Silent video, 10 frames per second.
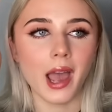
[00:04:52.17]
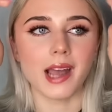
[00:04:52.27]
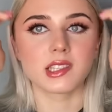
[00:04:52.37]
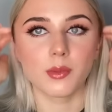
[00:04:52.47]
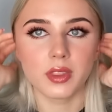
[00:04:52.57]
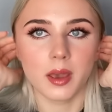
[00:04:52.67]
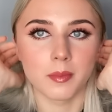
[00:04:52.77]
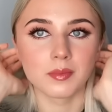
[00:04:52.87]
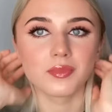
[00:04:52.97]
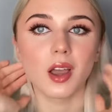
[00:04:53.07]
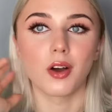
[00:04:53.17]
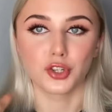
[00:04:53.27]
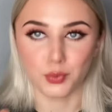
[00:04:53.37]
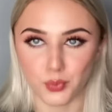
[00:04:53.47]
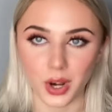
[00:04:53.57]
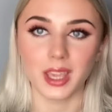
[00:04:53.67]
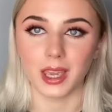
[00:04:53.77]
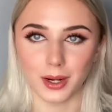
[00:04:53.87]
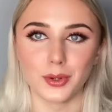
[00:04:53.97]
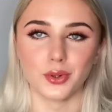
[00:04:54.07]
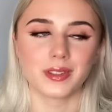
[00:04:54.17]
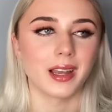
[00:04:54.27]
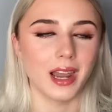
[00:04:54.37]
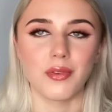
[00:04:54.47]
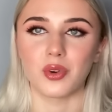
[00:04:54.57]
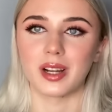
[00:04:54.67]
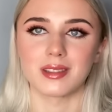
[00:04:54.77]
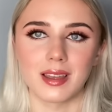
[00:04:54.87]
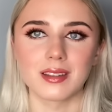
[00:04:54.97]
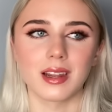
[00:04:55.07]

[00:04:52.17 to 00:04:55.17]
and some of them are just breaking laws left, right and center.